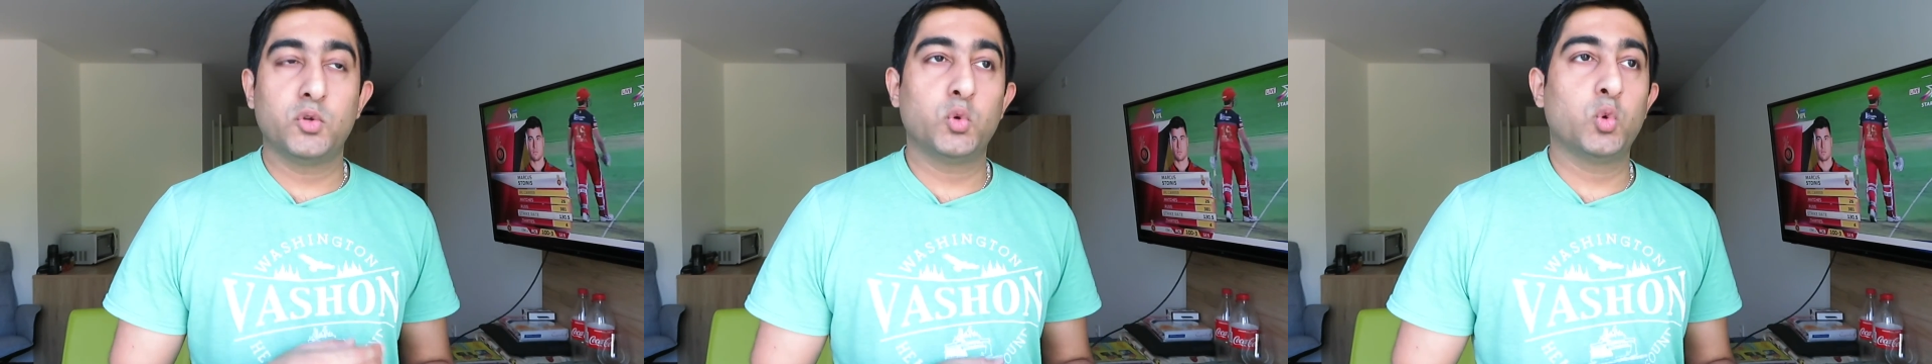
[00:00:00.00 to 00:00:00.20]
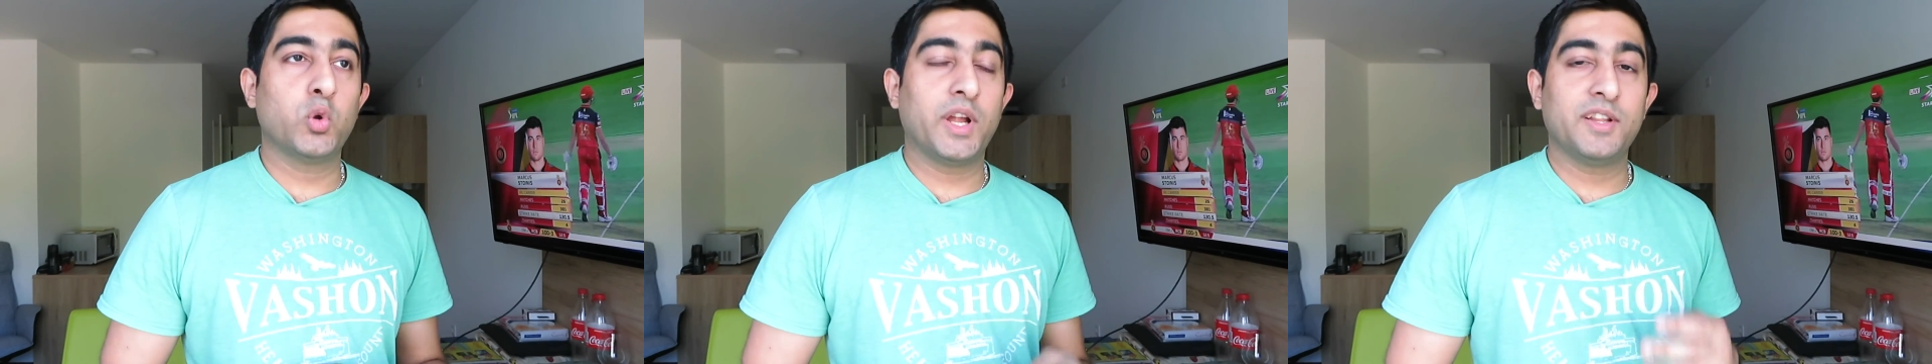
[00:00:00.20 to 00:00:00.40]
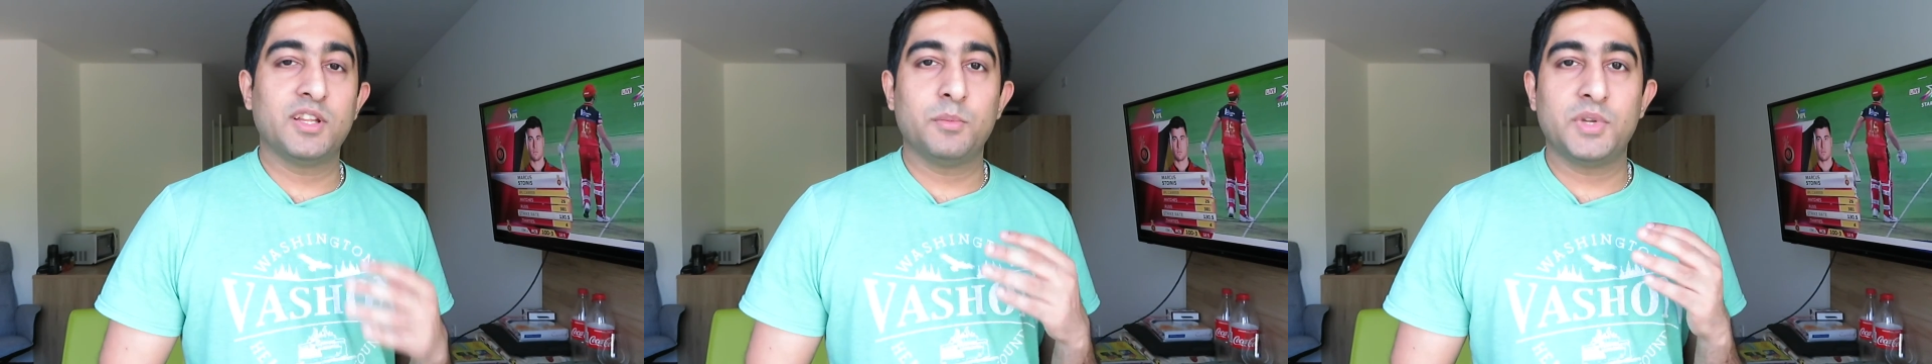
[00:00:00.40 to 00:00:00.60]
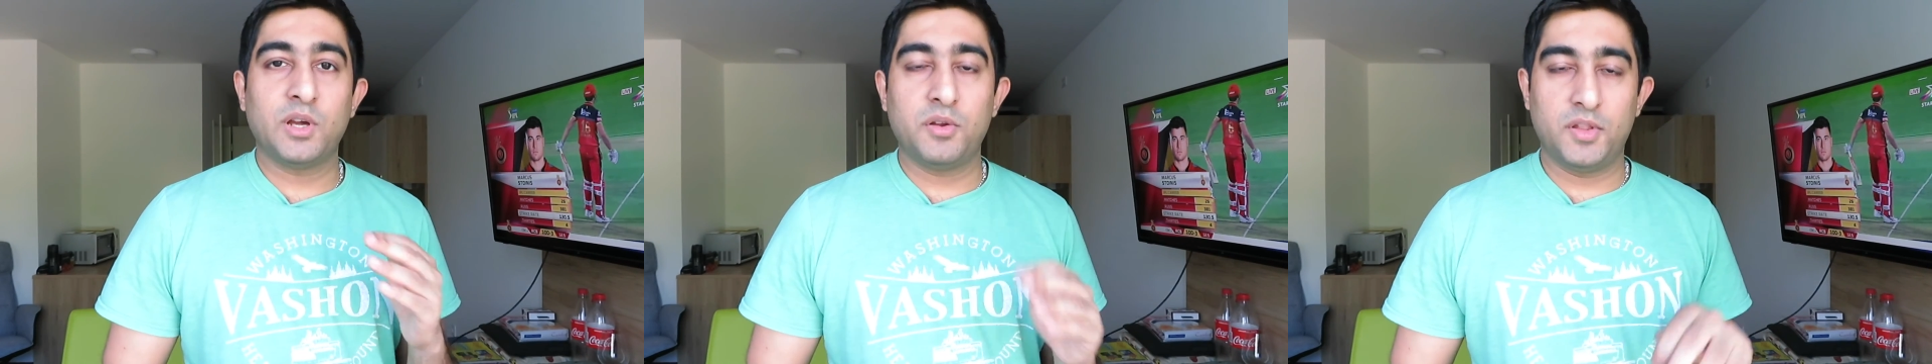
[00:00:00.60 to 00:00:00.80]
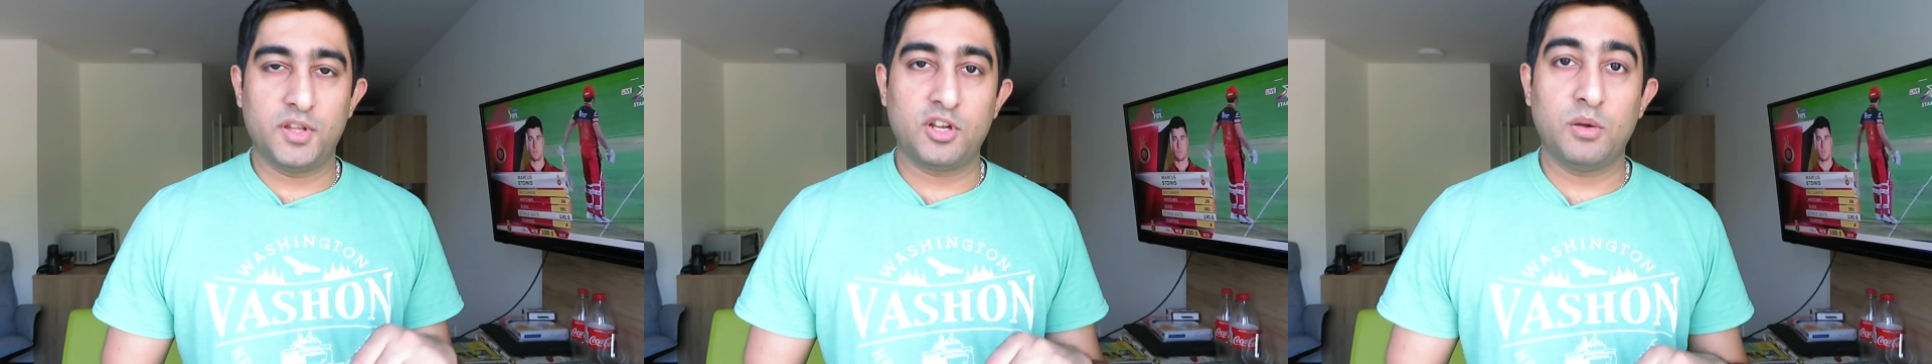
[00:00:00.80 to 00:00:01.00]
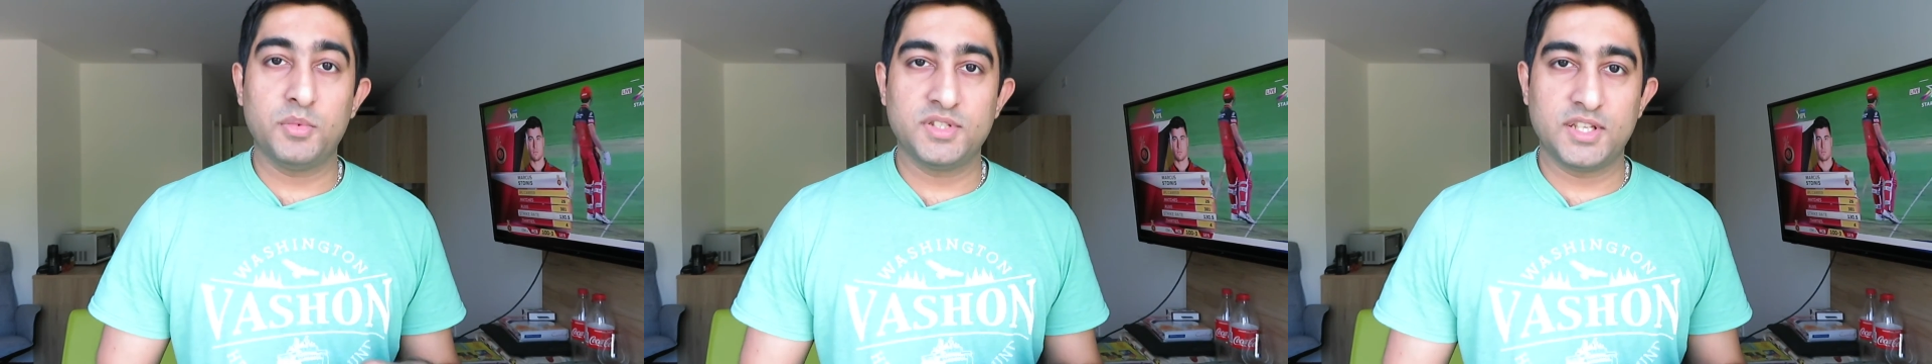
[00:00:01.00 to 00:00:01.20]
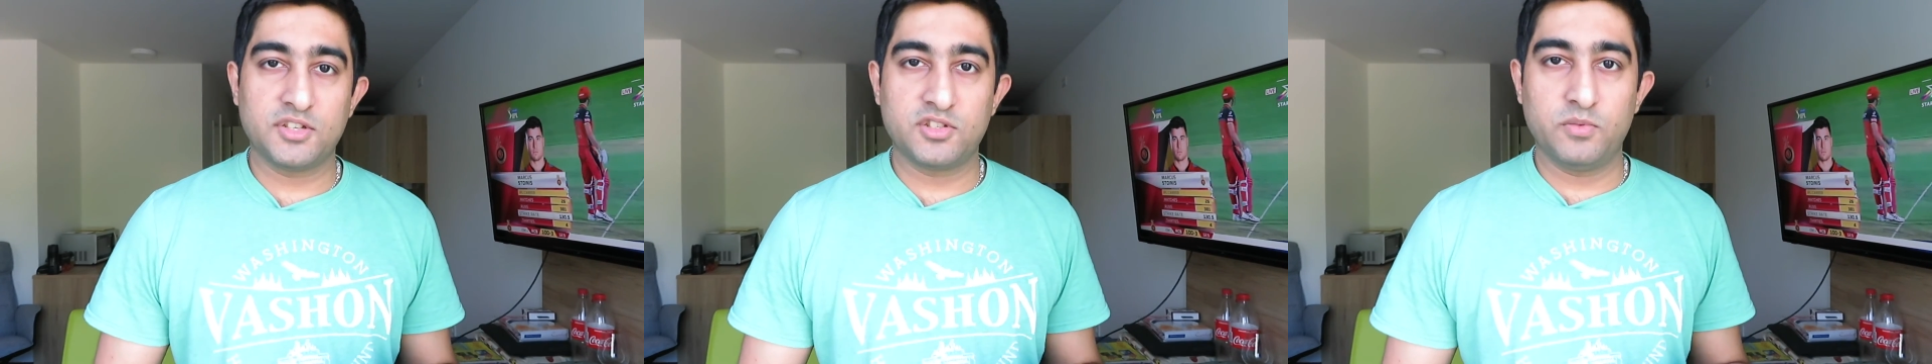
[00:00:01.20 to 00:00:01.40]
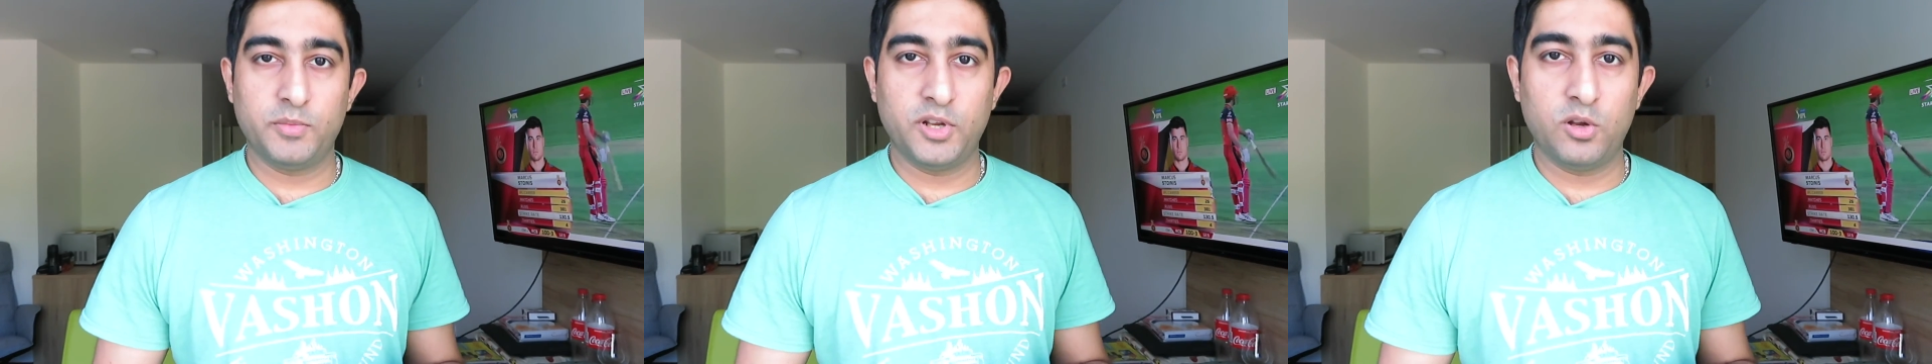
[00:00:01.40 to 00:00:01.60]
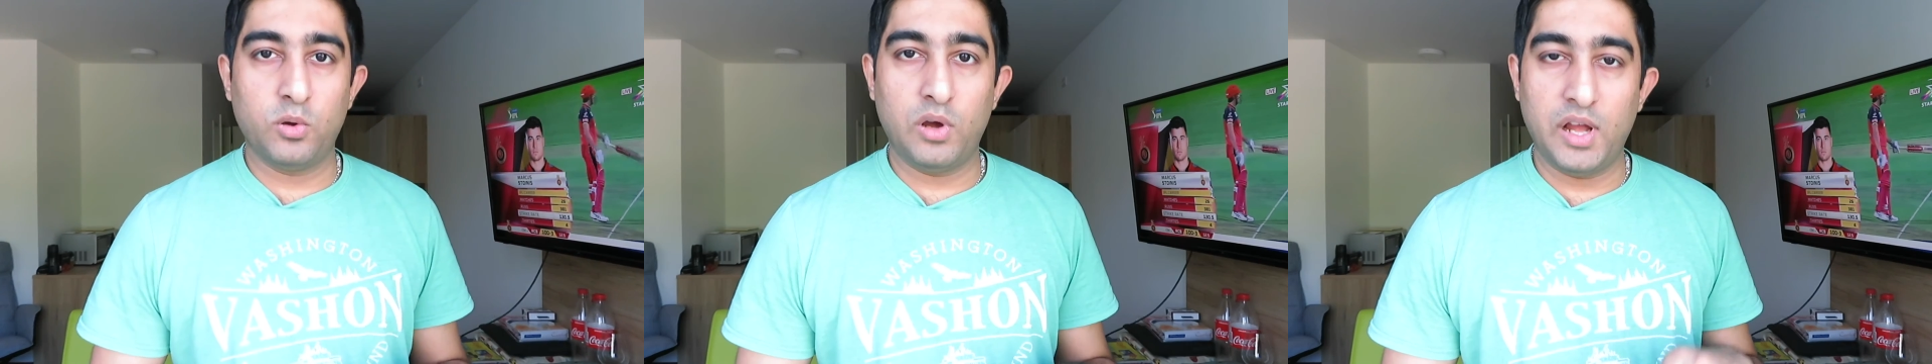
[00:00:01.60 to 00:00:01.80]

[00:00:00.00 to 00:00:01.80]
do write them down in the comment section below.